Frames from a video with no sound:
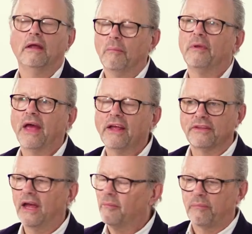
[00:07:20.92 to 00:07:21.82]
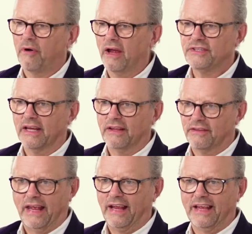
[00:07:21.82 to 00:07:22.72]
But that, that pricing
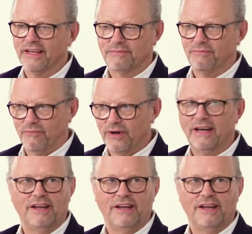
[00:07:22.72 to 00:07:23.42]
thing is really